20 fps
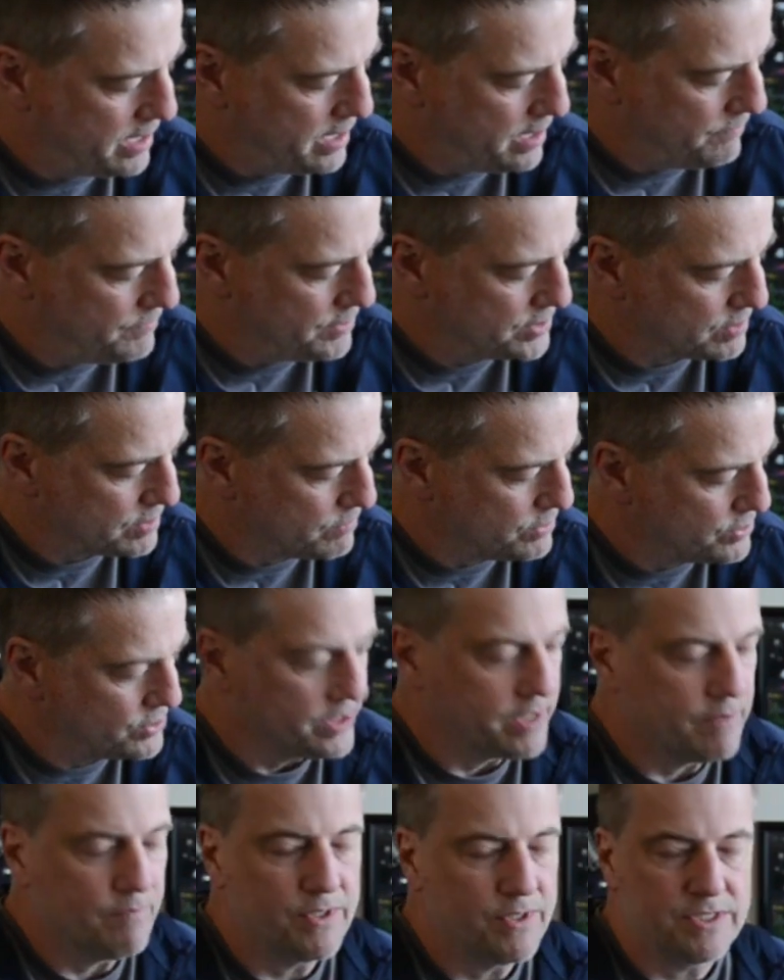this
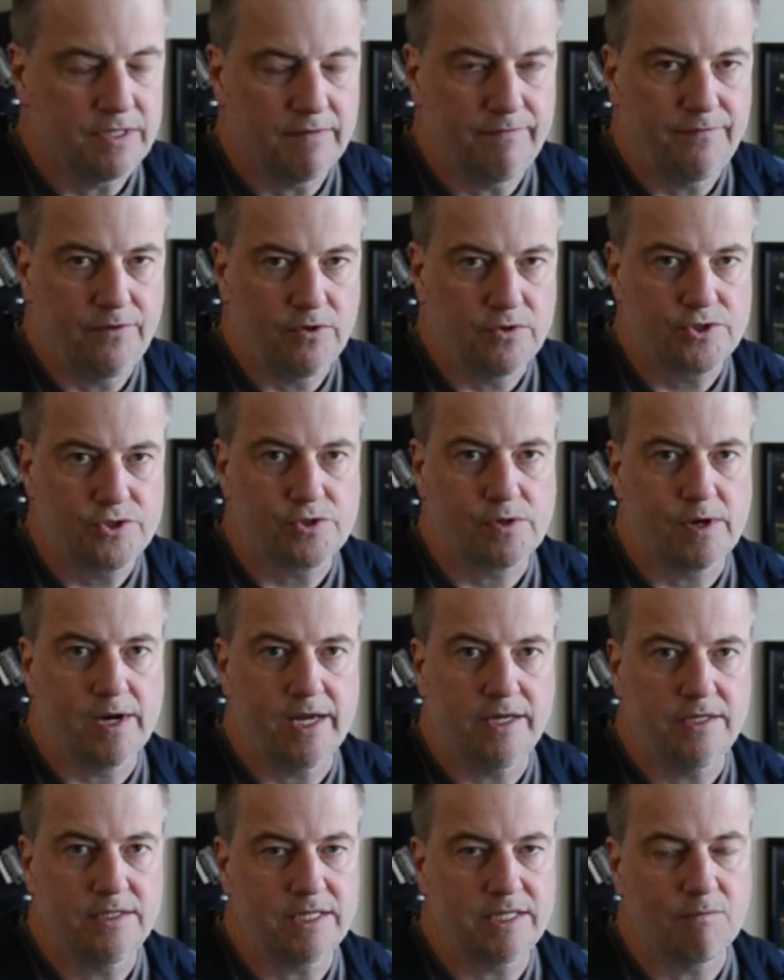originally was the full
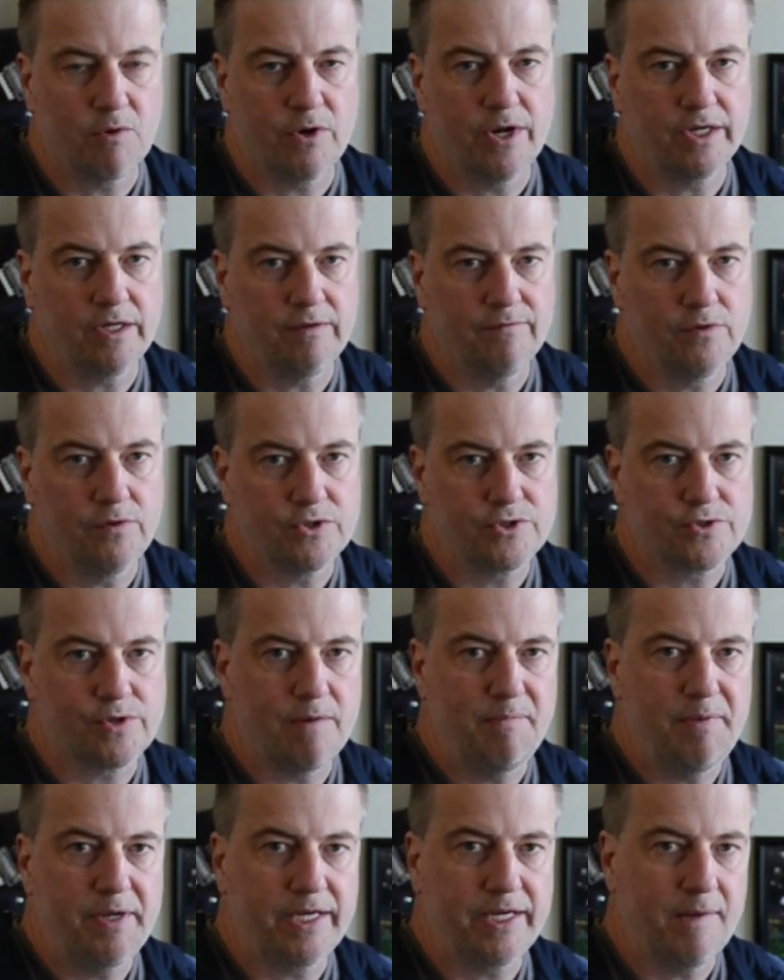shred, Seymour Duncan full
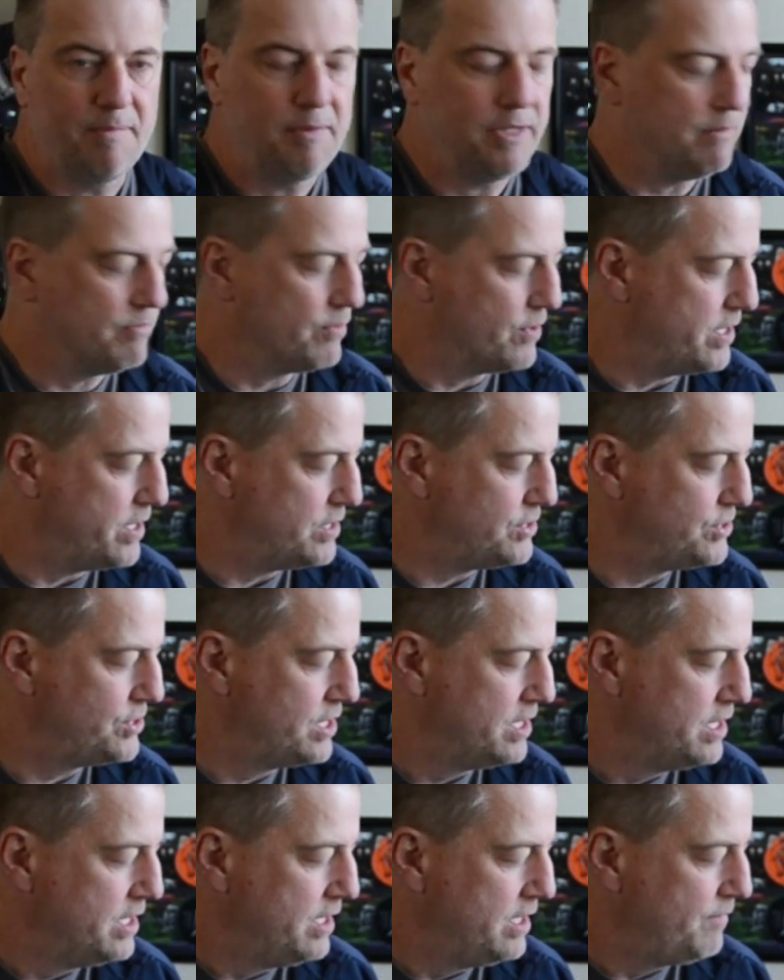shred pickup in the bridge,
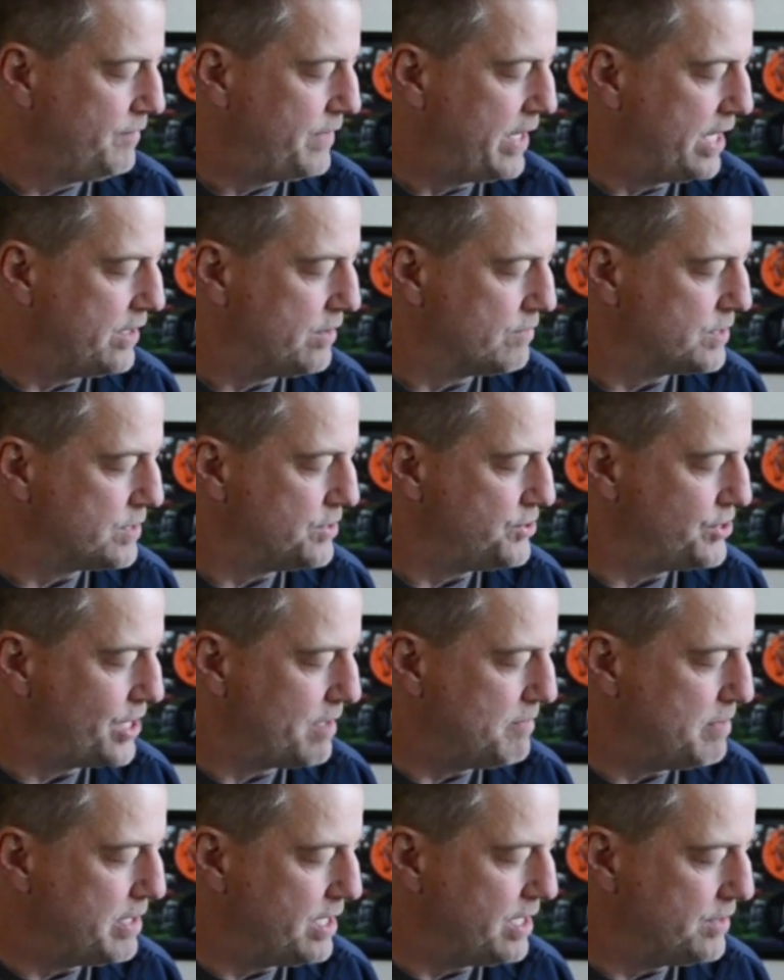and there was a
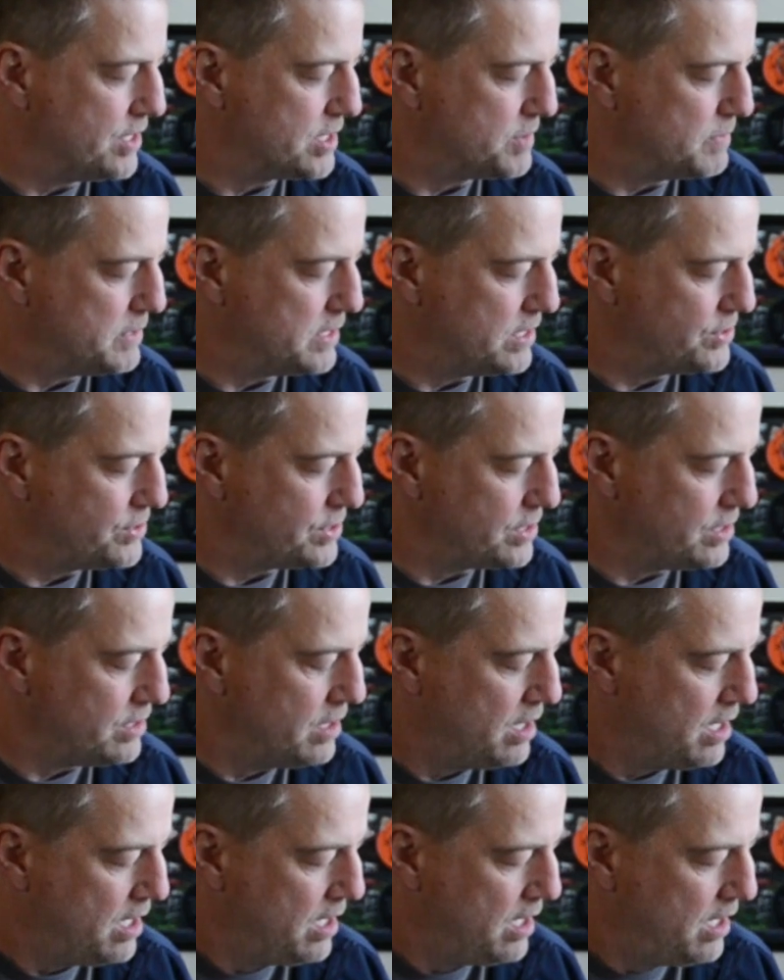JB in this position.
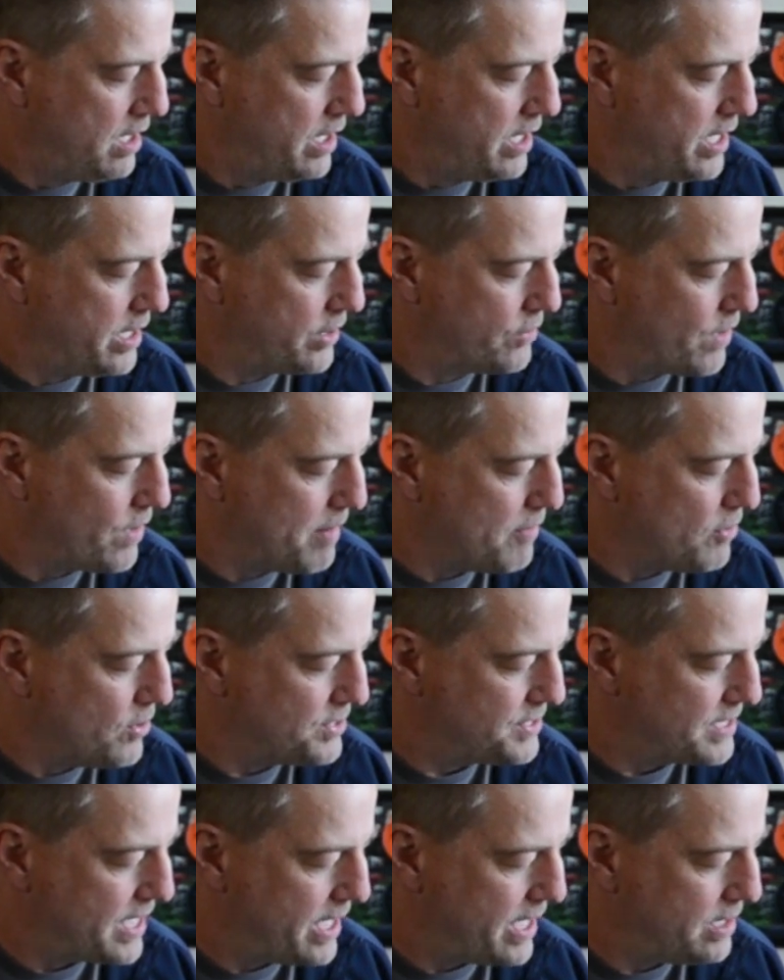Kramer
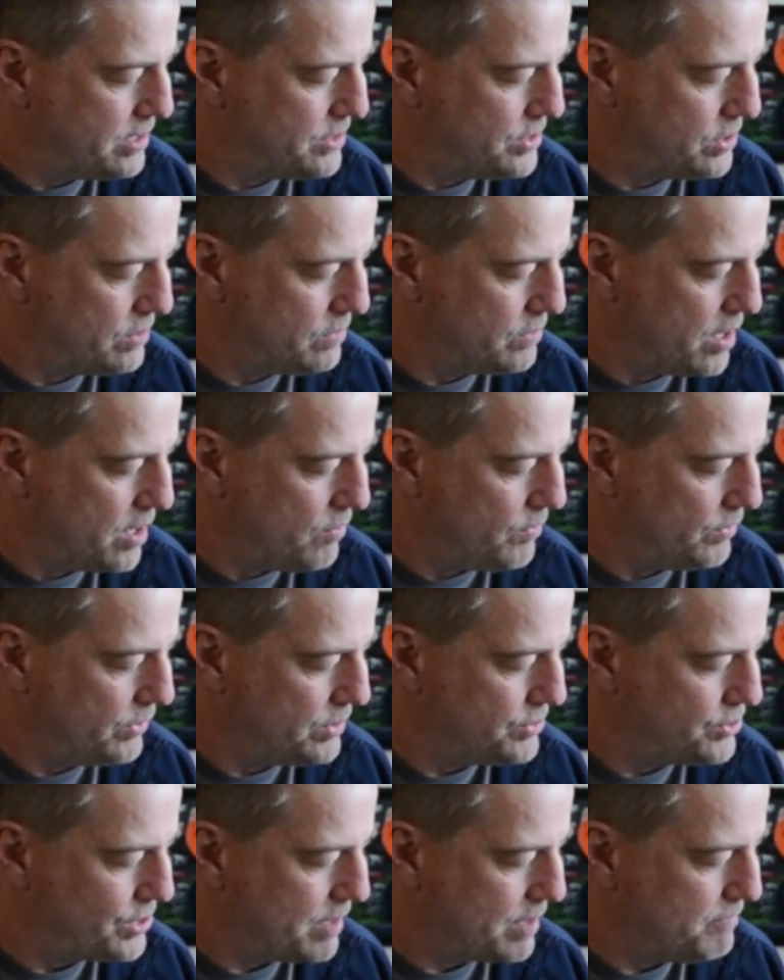decided to go with the
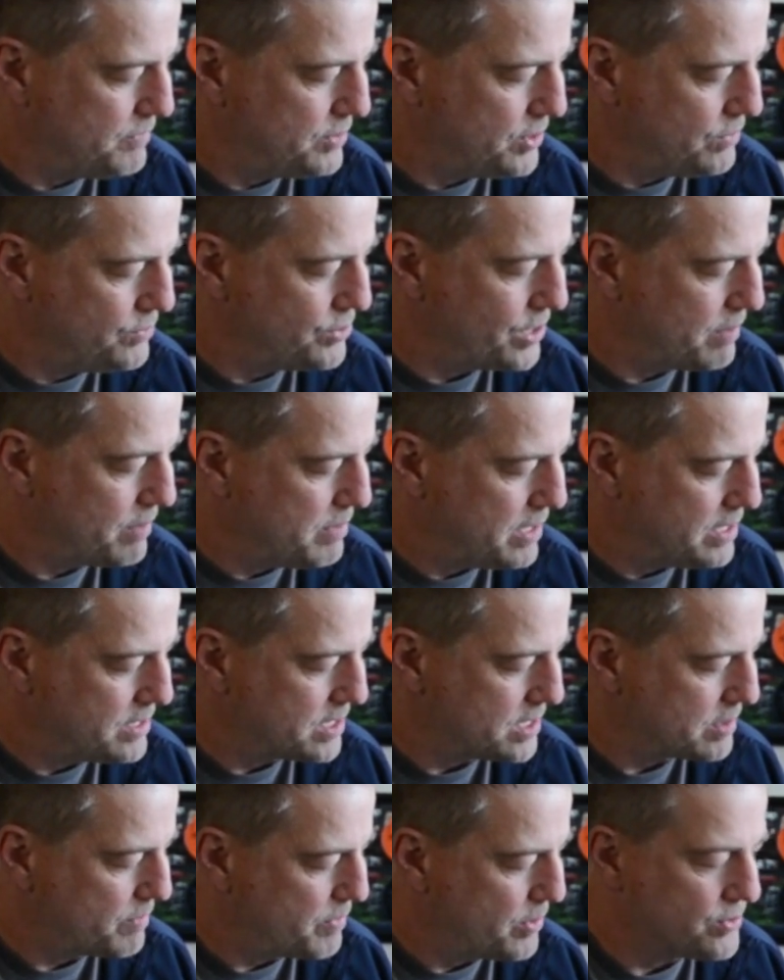2 JBs
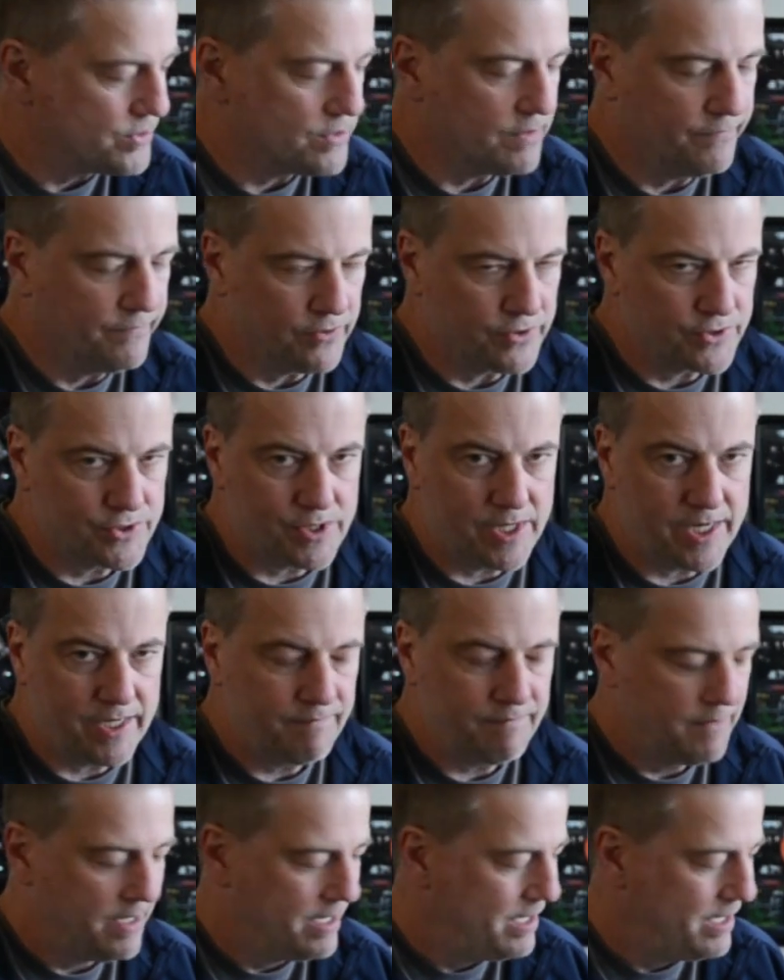as opposed to a full shred.